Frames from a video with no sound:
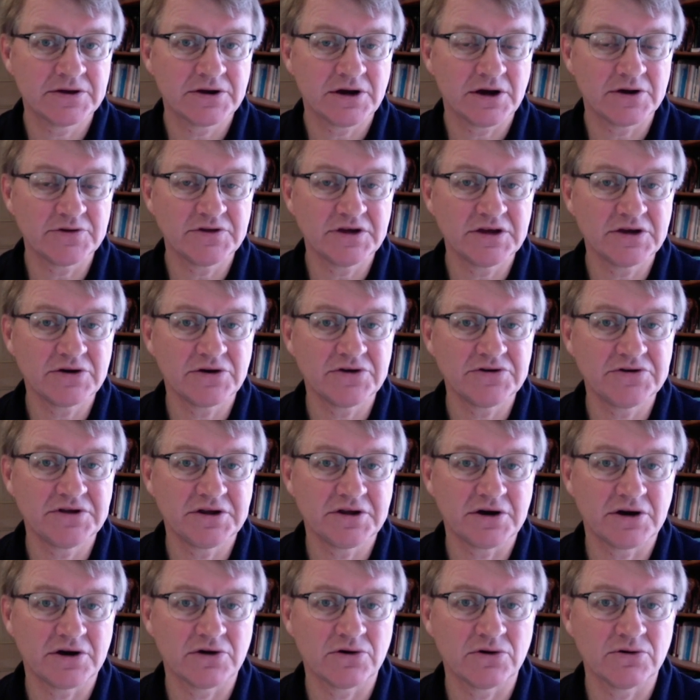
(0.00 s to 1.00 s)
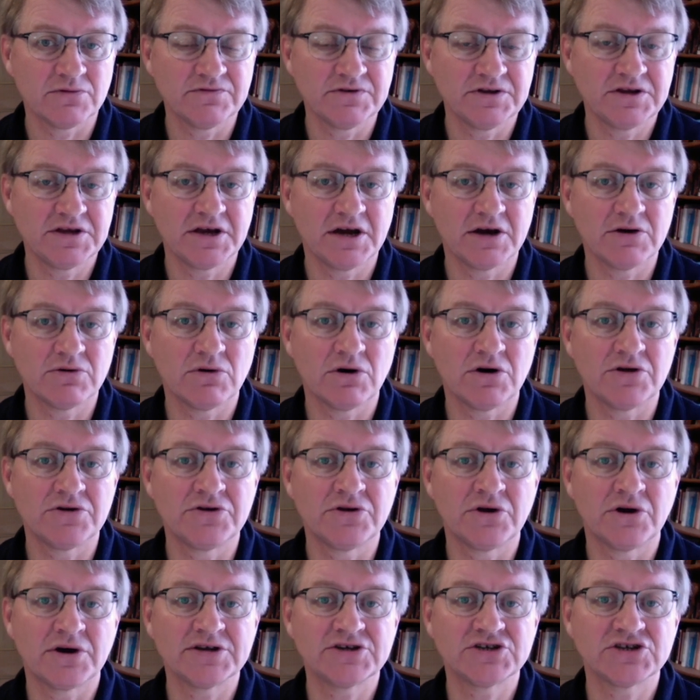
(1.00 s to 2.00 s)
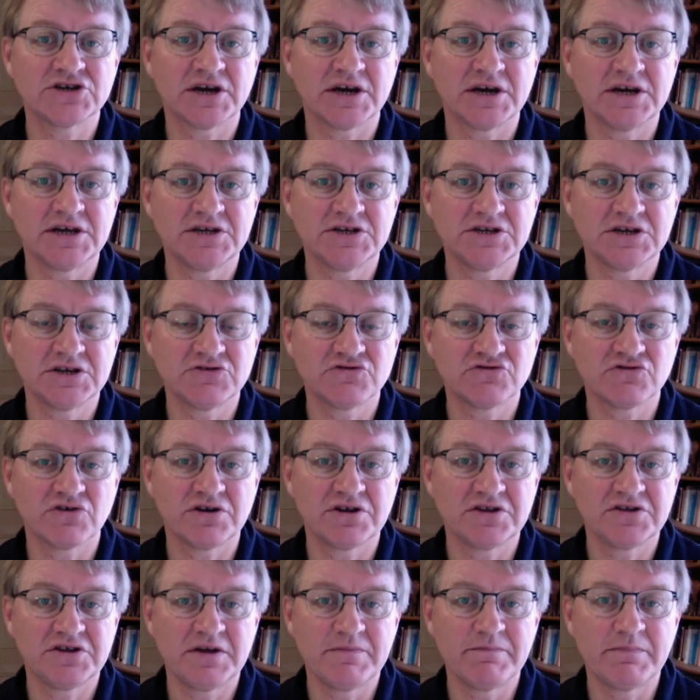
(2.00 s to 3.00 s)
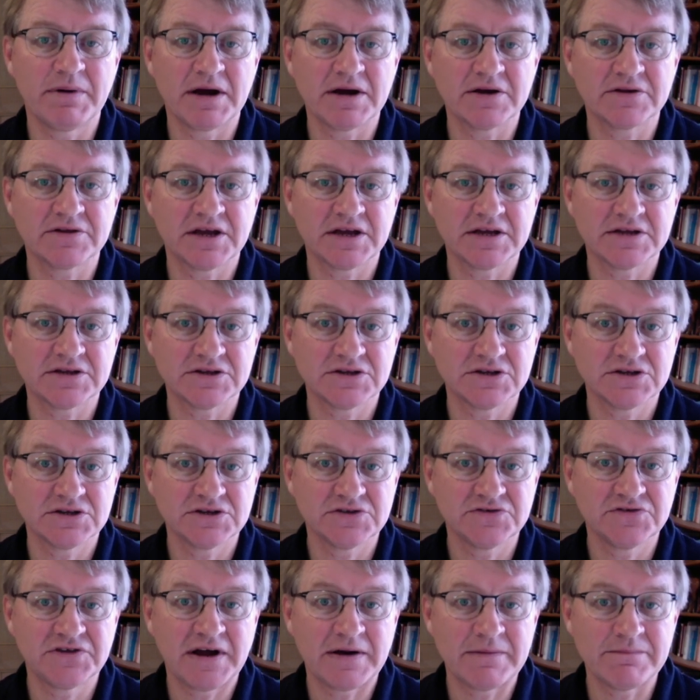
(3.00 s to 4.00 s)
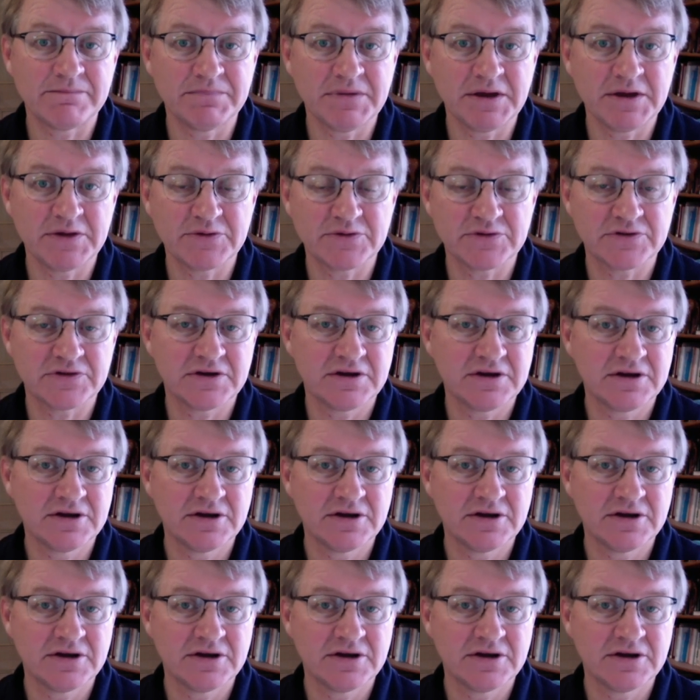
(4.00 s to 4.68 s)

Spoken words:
I think I did a whole video on nightshades and trying to debunk that dumb myth